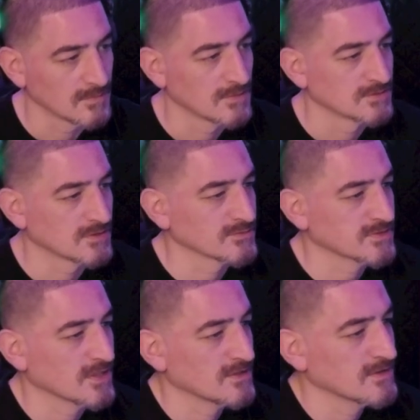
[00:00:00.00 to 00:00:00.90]
It's almost
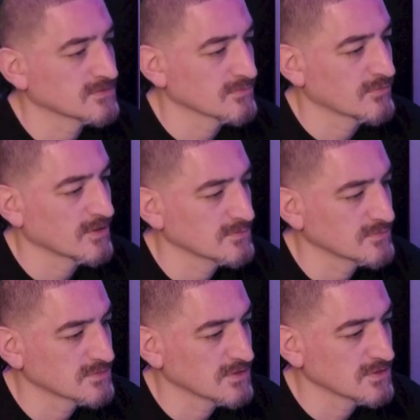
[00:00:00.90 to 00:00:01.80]
got like some
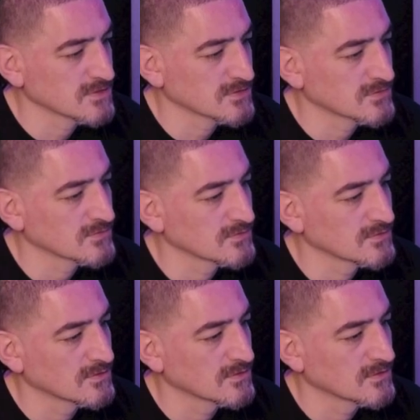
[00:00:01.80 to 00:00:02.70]
randomization to it.